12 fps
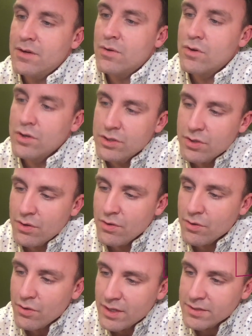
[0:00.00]
order
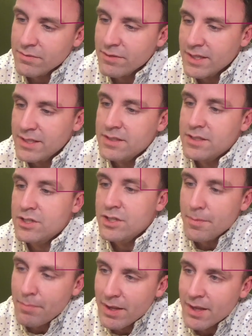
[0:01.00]
total as it relates to
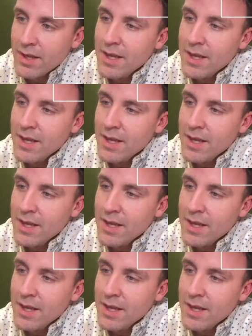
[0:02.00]
shipping,